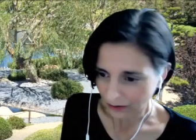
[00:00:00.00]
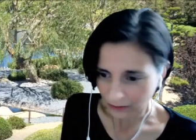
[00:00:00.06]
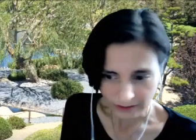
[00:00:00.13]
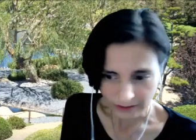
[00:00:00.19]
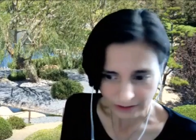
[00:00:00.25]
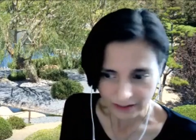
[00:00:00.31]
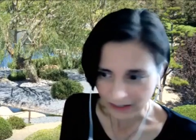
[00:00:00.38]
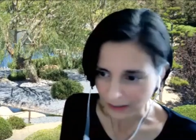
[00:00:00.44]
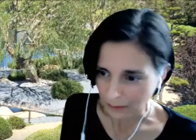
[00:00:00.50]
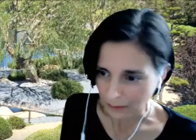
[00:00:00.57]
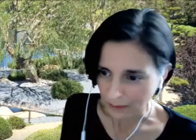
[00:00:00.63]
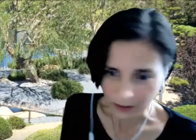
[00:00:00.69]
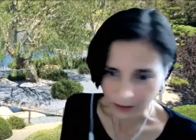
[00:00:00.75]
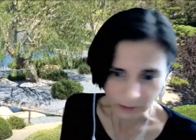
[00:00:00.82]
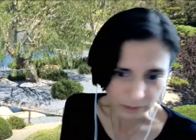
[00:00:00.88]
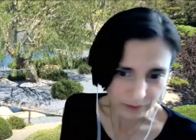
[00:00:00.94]
It doesn't
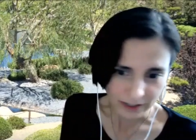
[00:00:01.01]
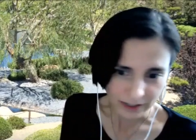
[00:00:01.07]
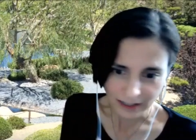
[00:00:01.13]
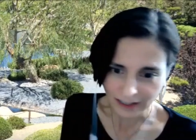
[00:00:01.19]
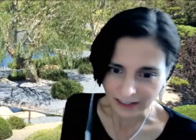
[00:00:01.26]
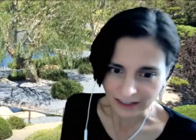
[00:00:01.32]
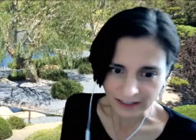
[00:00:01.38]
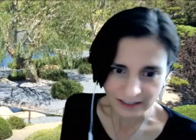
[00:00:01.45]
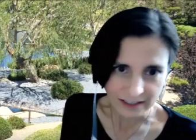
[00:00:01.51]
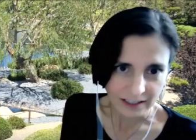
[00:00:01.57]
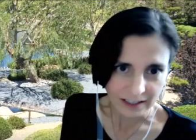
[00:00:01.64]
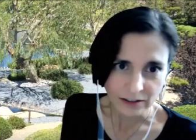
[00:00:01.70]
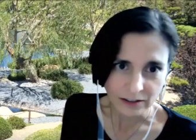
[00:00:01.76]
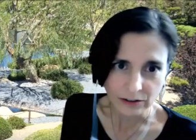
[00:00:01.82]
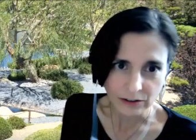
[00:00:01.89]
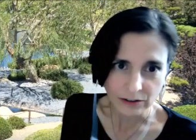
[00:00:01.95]
matter what it is.
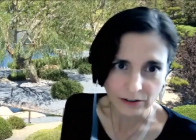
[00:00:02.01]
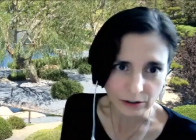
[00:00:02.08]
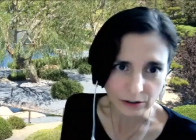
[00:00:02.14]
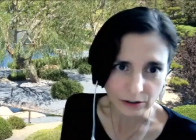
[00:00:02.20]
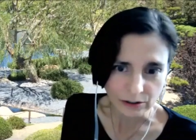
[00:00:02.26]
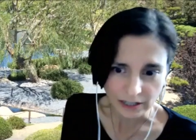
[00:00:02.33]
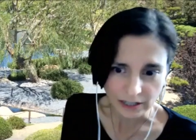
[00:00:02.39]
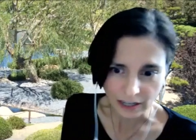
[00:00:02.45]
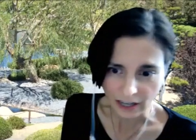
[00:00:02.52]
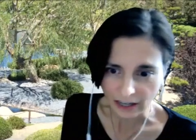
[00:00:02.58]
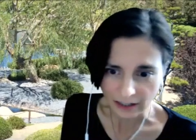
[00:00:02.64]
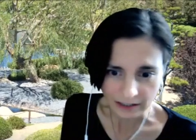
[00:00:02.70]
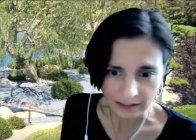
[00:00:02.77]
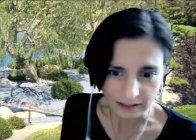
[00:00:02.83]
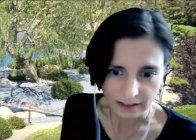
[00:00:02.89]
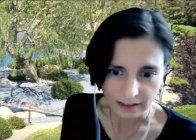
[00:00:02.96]
He'll negotiate
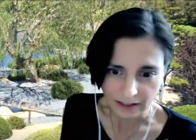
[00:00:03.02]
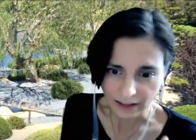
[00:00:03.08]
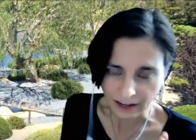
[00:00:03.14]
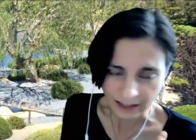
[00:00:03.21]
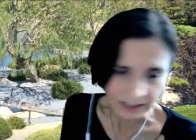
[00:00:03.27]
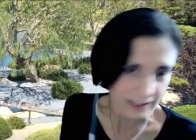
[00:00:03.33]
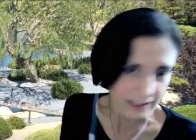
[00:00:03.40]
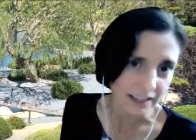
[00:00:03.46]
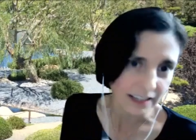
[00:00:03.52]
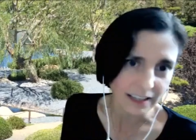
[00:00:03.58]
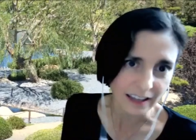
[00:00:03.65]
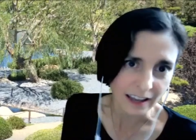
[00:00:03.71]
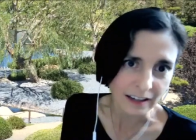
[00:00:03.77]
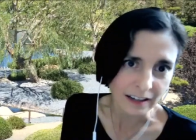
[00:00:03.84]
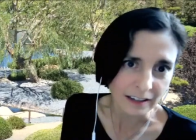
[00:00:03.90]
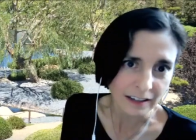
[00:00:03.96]
anything he
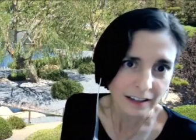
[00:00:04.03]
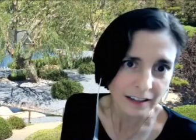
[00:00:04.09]
can.